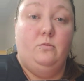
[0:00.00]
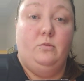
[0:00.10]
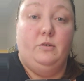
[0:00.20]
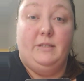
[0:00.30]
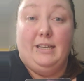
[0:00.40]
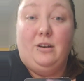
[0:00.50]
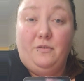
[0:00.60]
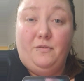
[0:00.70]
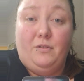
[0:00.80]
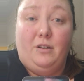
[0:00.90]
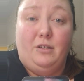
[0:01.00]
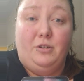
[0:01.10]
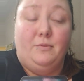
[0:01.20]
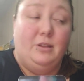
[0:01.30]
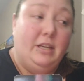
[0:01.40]
yourself, on
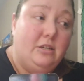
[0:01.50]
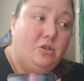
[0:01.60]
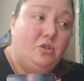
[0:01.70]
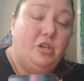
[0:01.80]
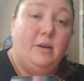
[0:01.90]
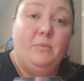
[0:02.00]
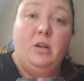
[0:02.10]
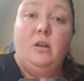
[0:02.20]
your relationship,